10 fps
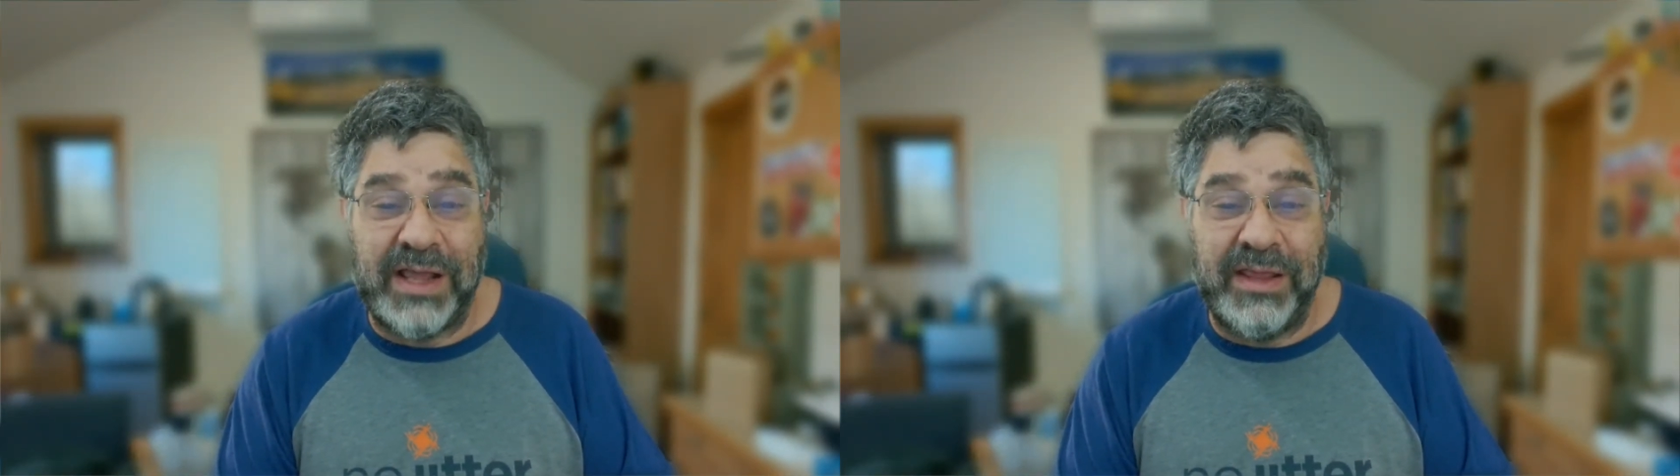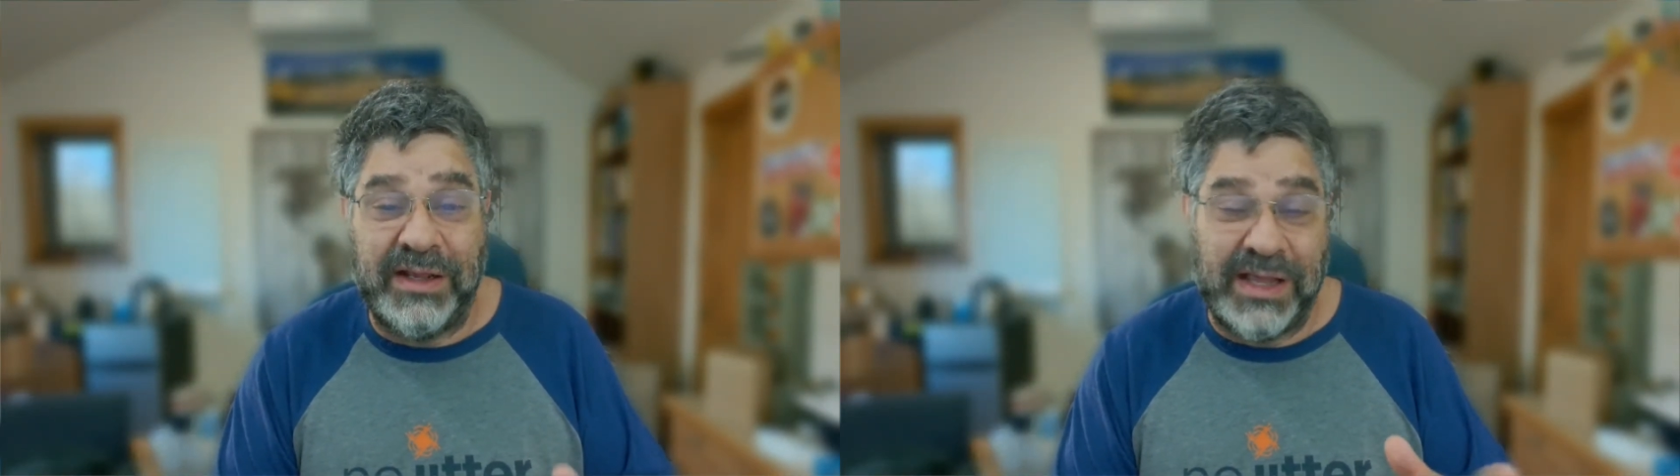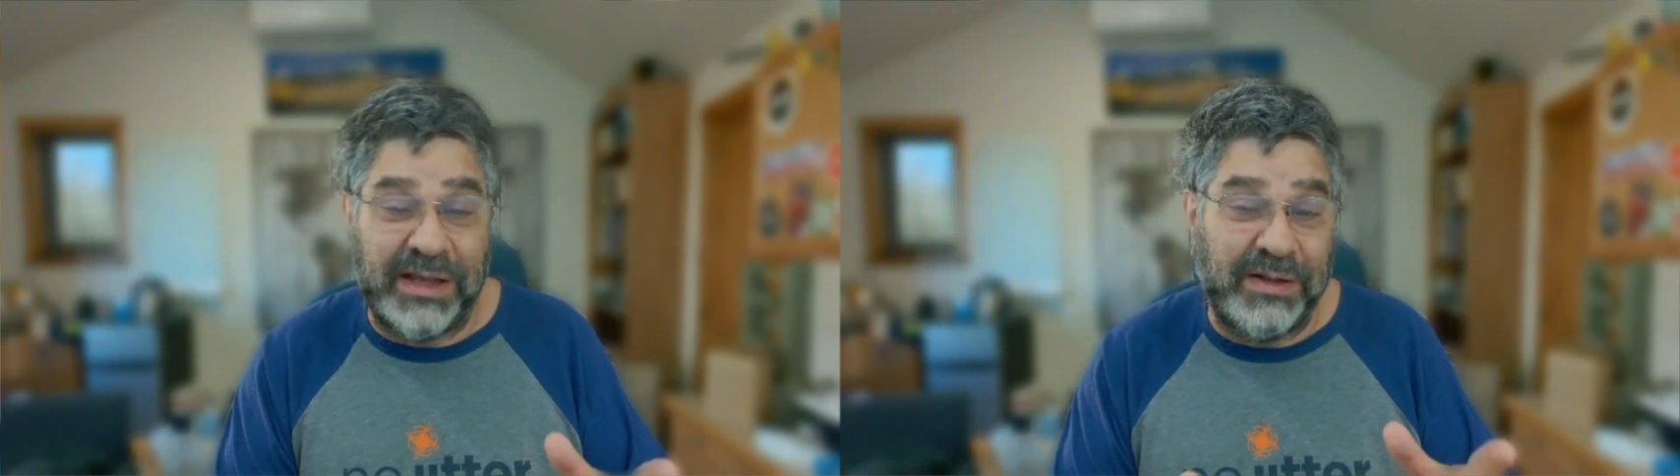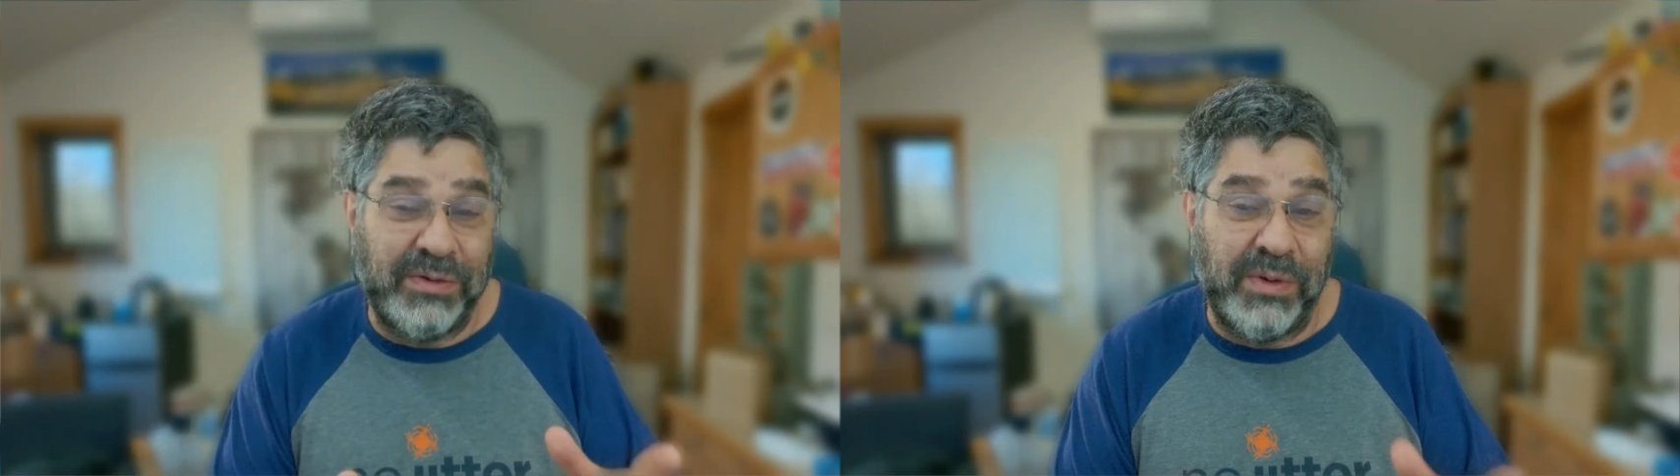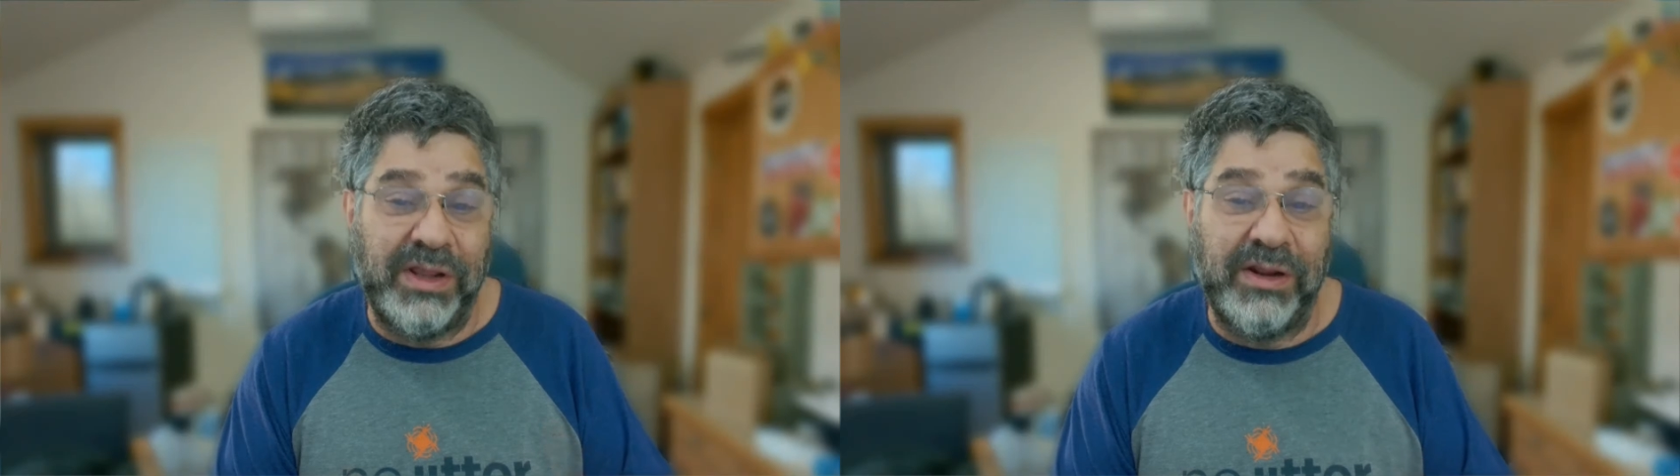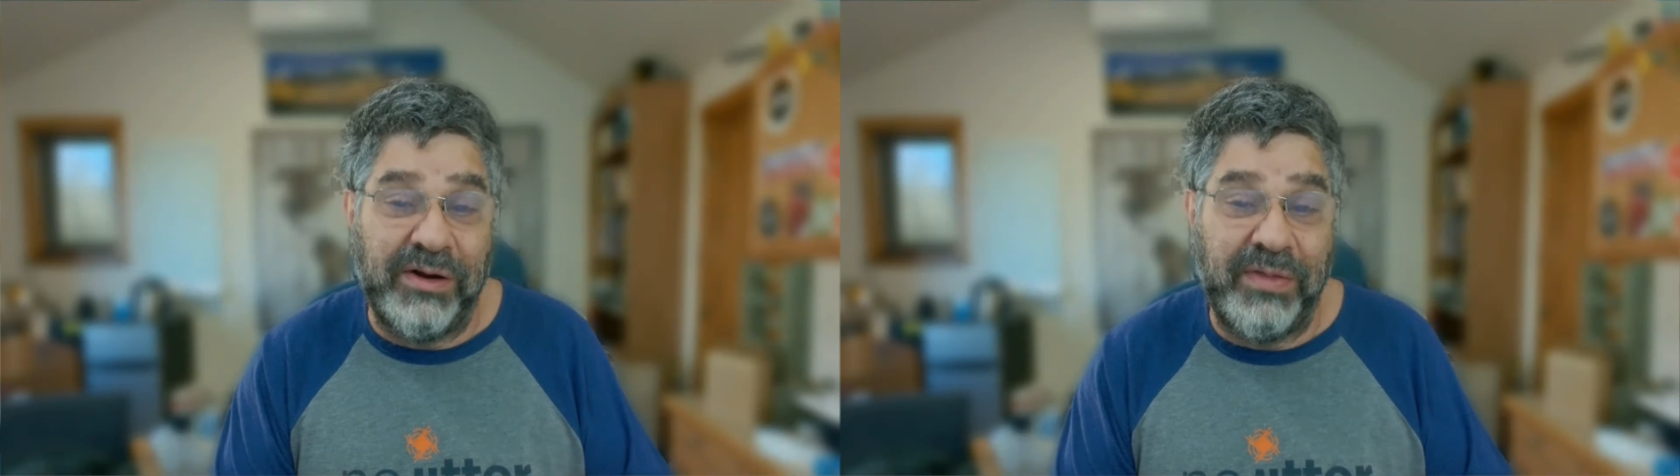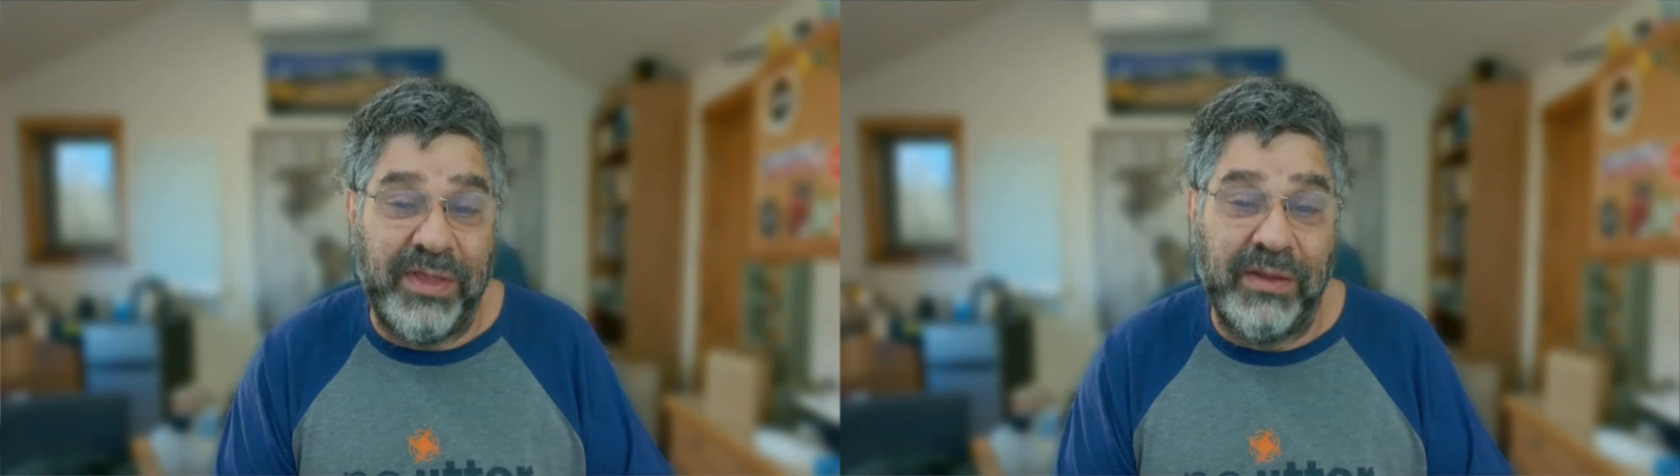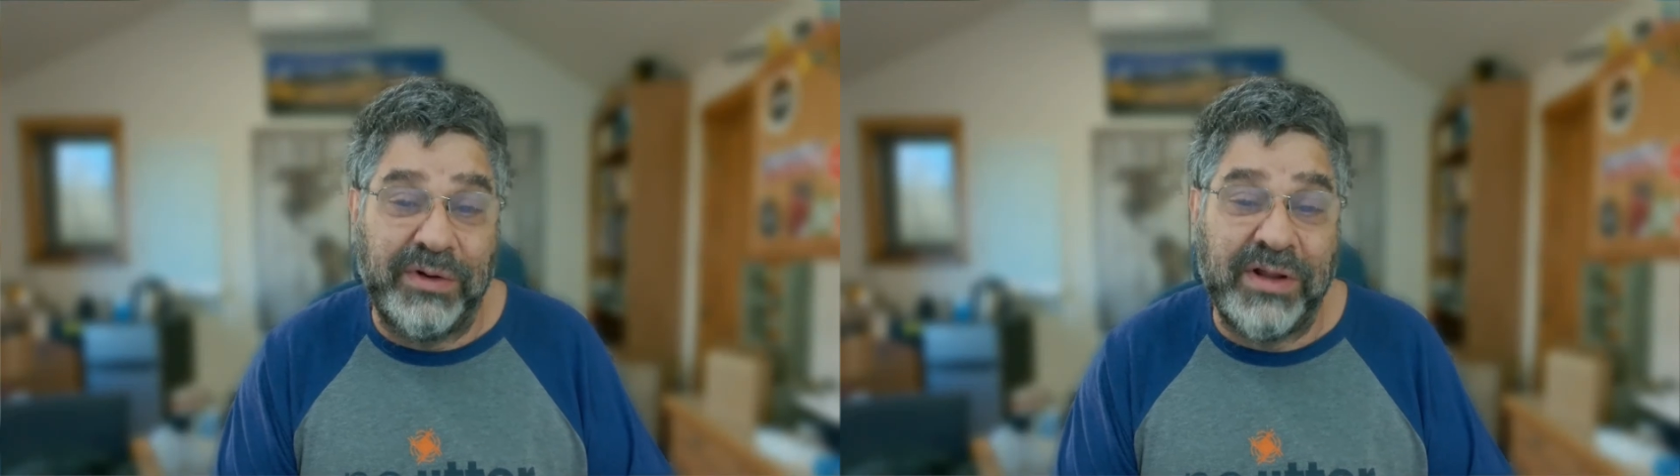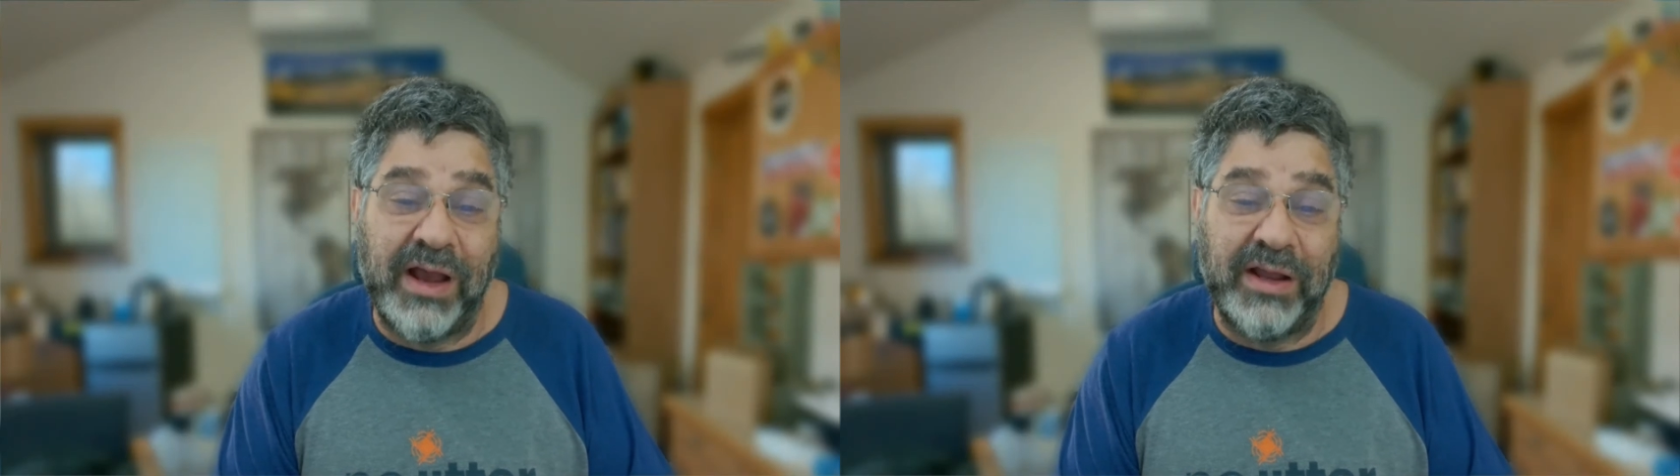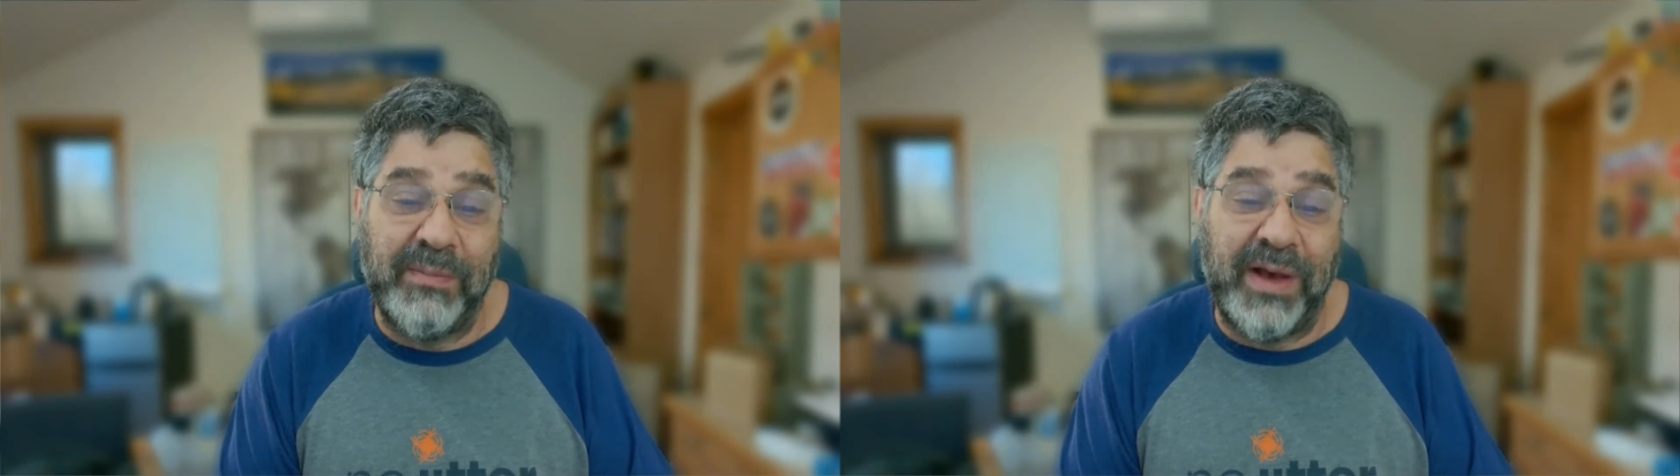I think it's like a 20-year thing we're
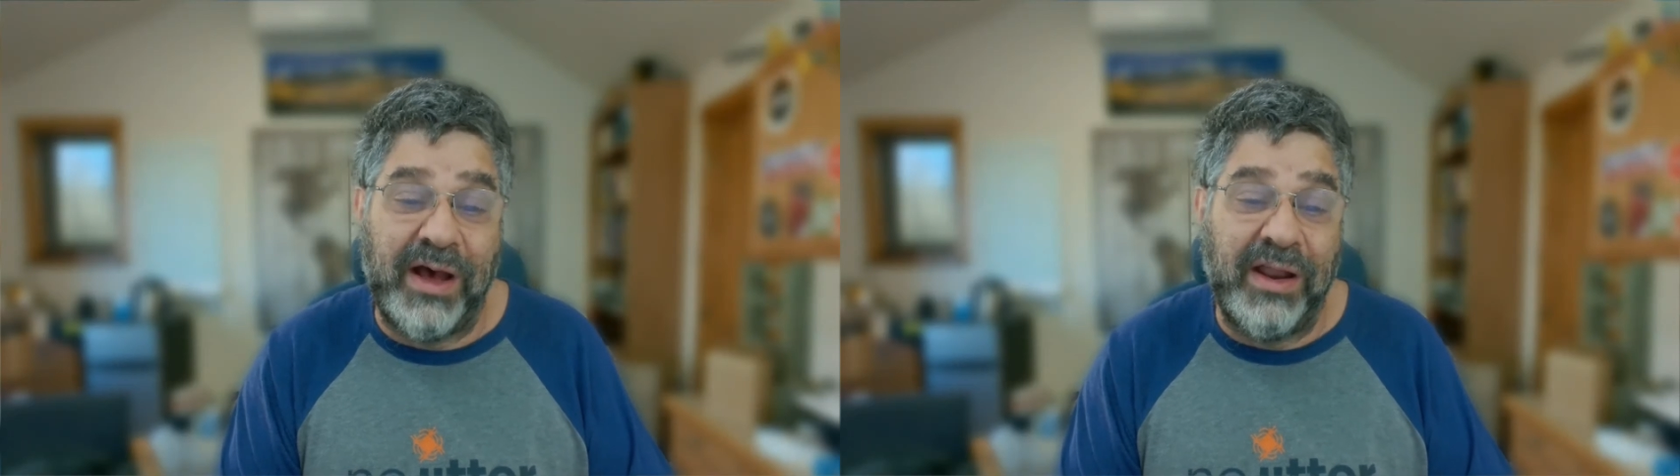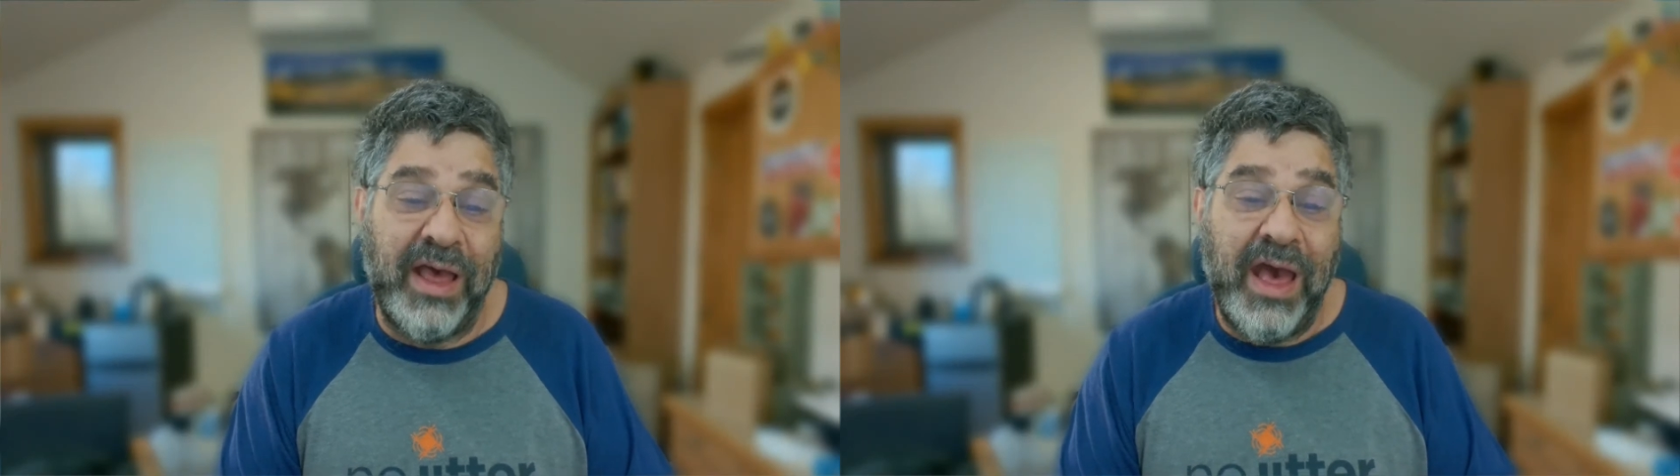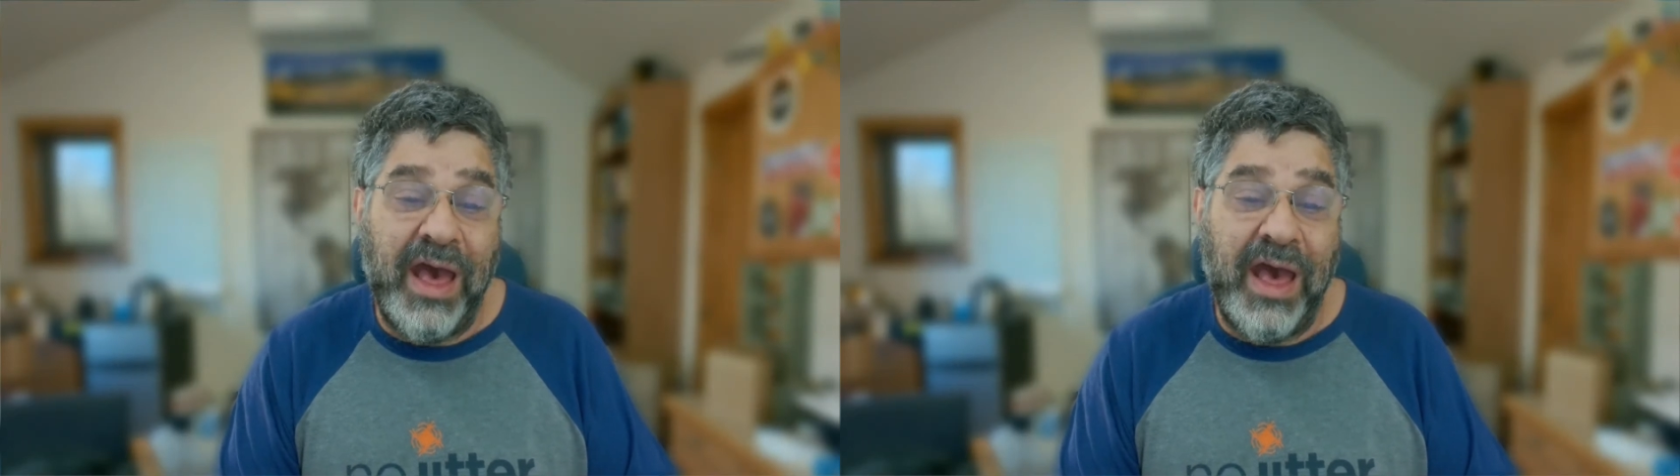talking about.